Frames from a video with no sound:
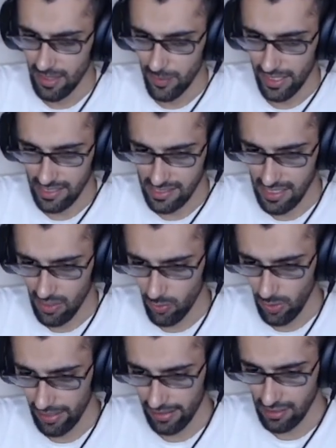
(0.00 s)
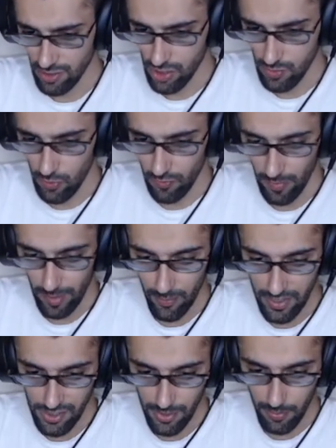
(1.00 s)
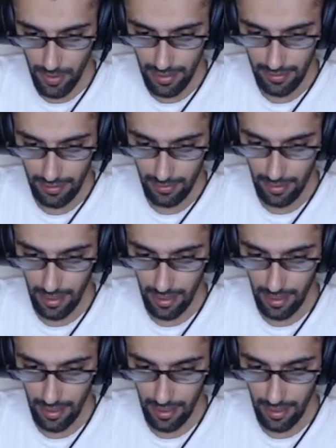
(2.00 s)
because now I can just move my bishop back